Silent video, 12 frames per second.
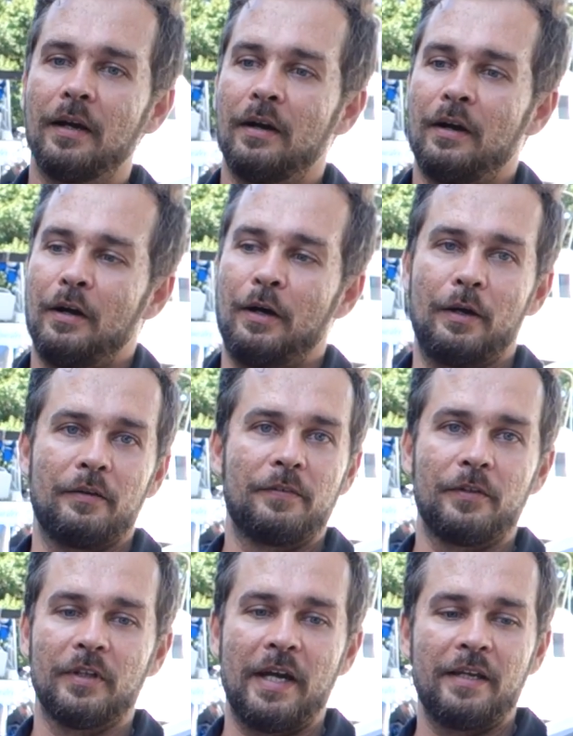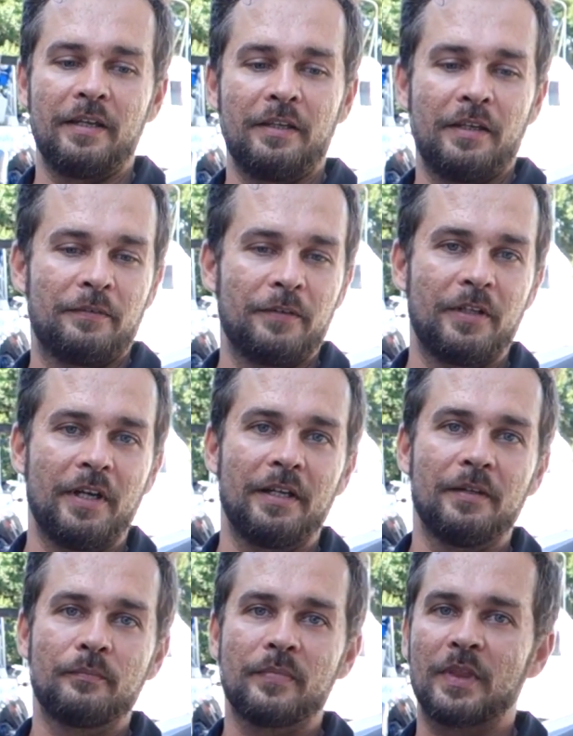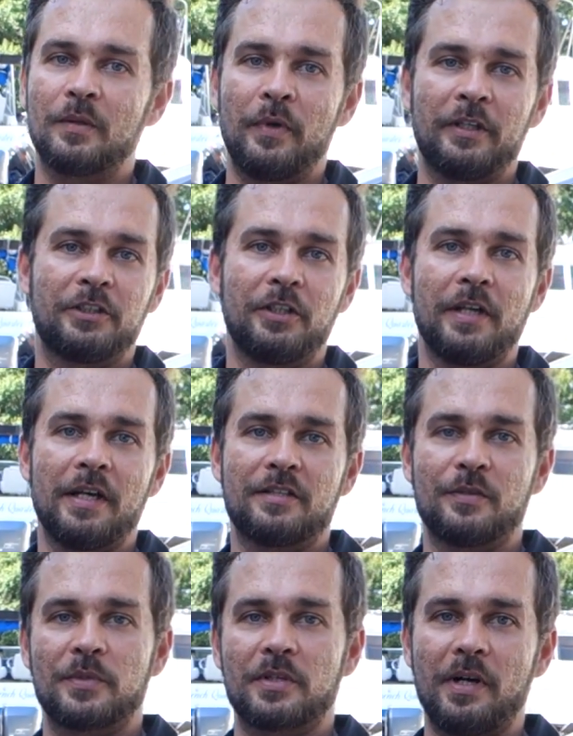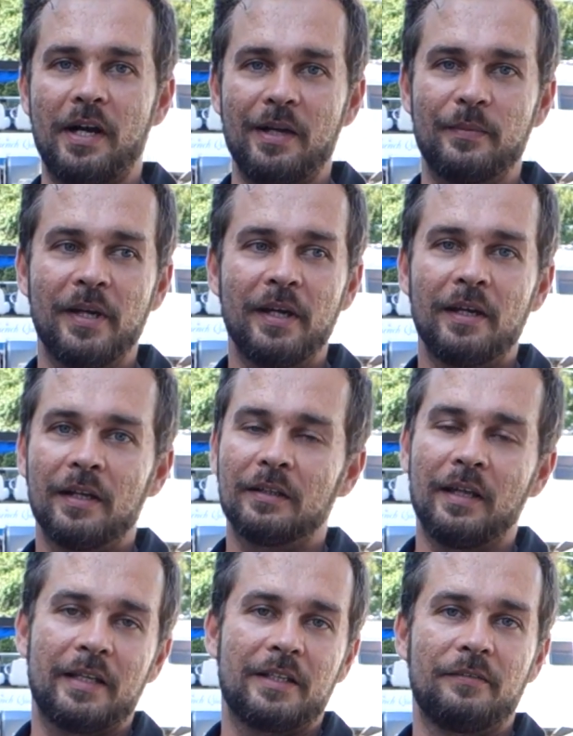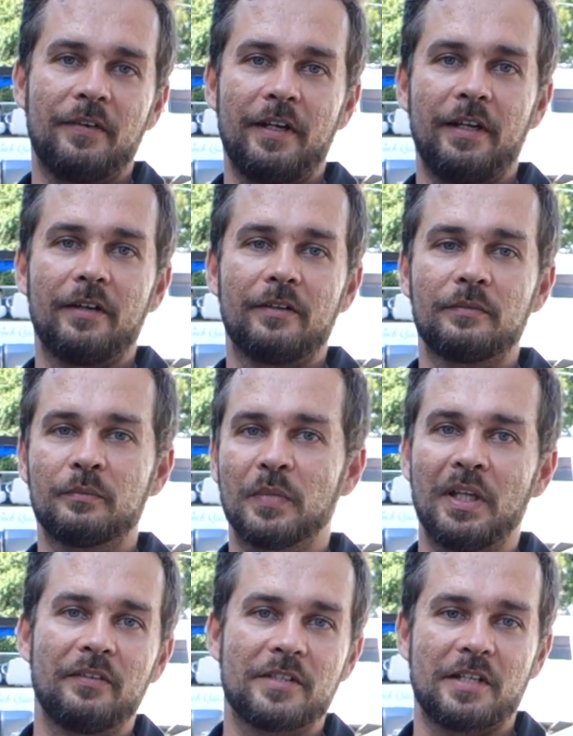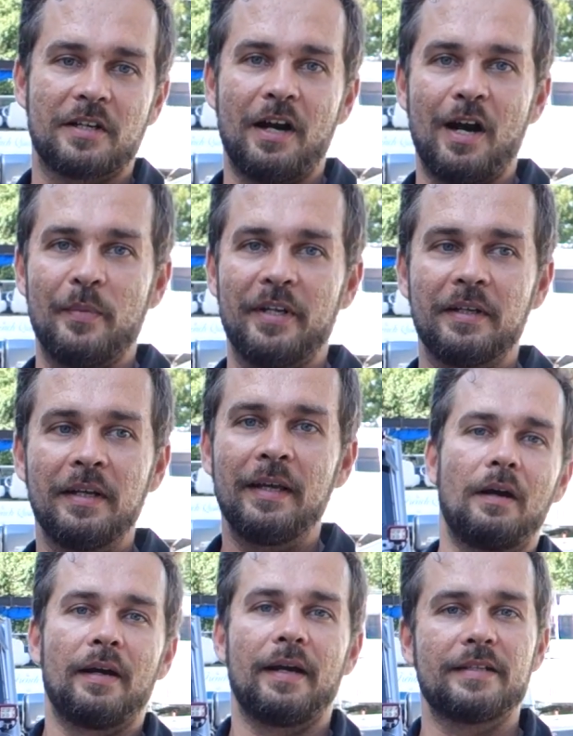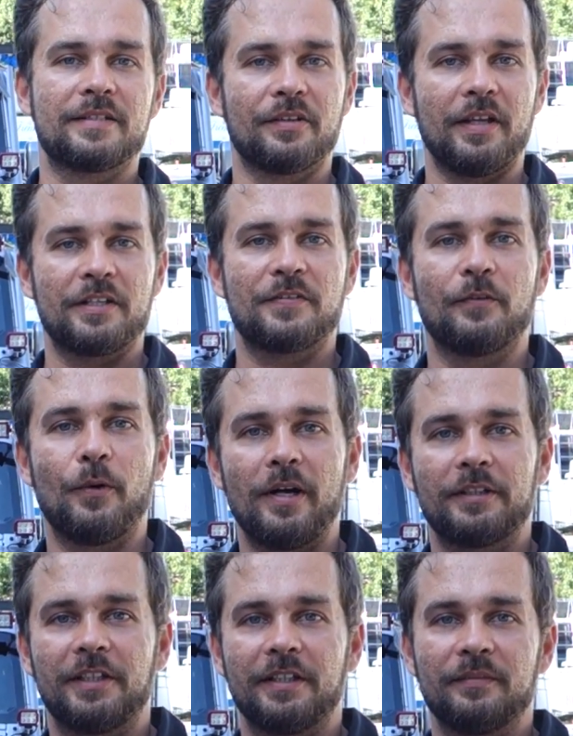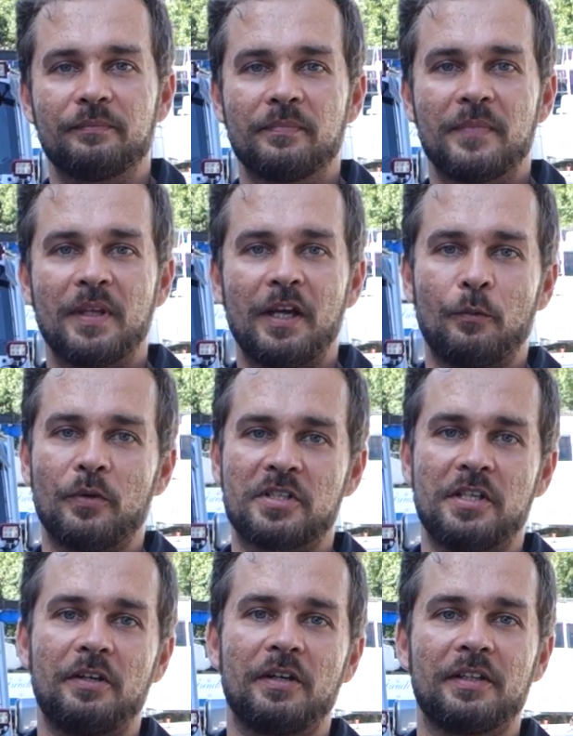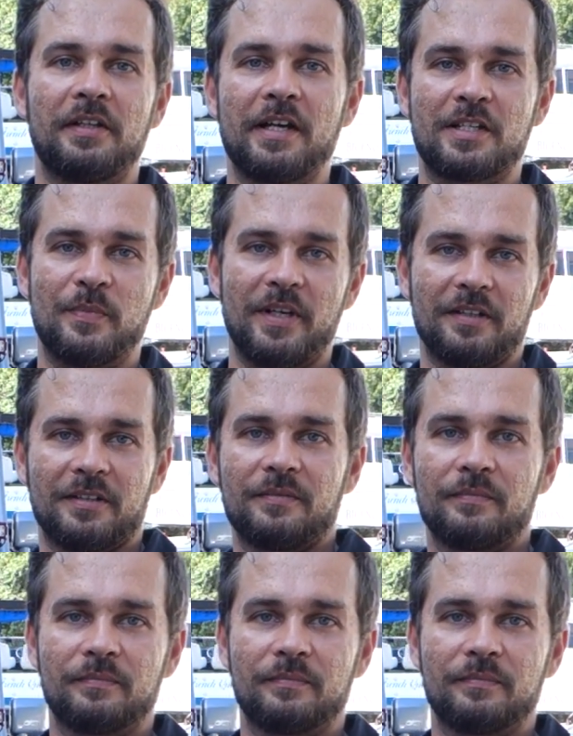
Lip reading: If you did, make sure you guys subscribe, like the video, leave us a comment. All right, guys. So thanks for watching, and we'll see you on the next build.